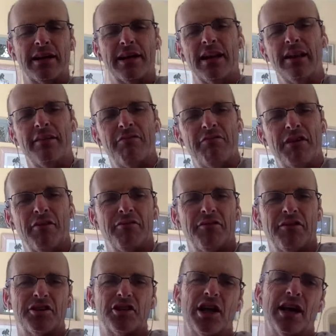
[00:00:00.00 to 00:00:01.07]
And I nearly
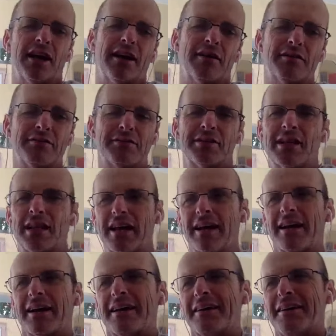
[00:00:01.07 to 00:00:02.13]
fell off the chair. I was
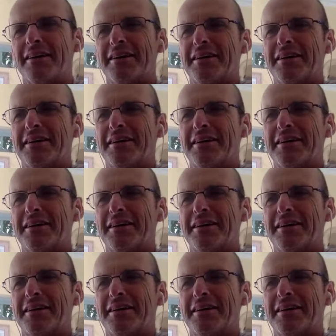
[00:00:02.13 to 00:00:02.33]
like,